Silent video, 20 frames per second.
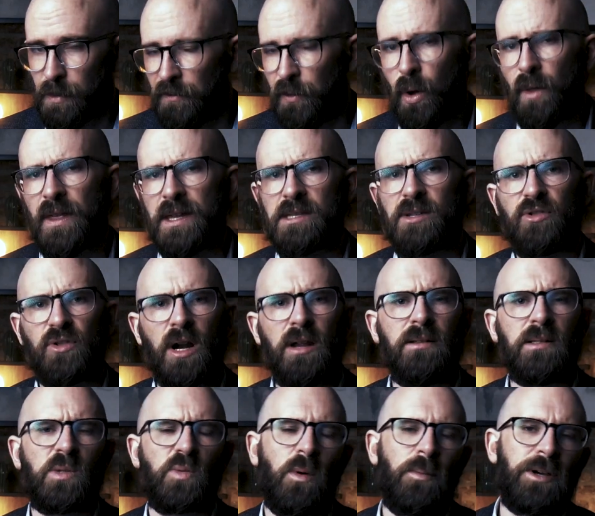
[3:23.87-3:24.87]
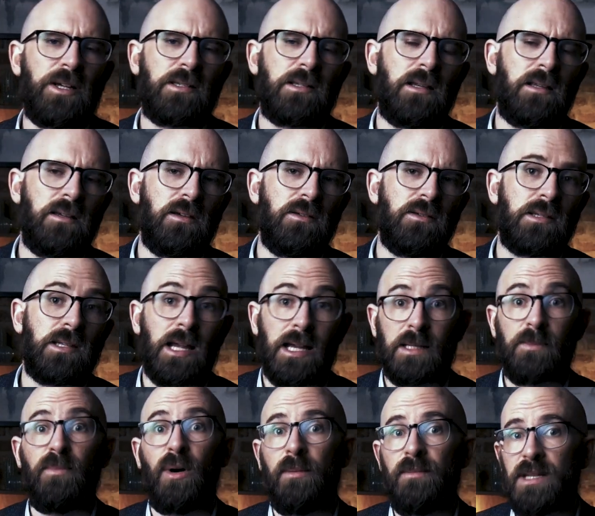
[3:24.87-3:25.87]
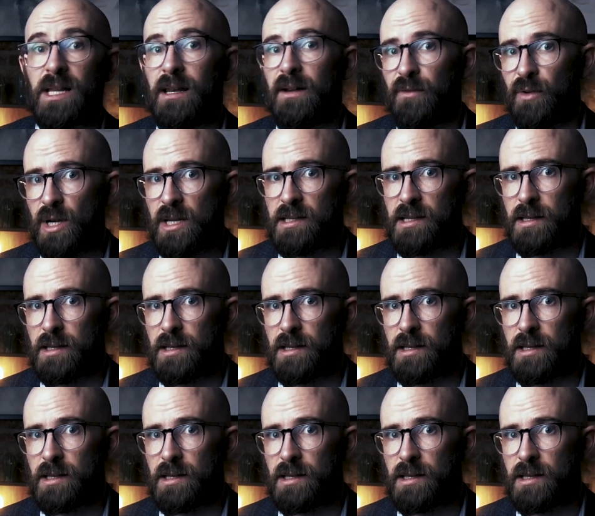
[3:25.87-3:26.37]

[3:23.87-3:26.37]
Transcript: Before this, drones were mostly used as bomb delivery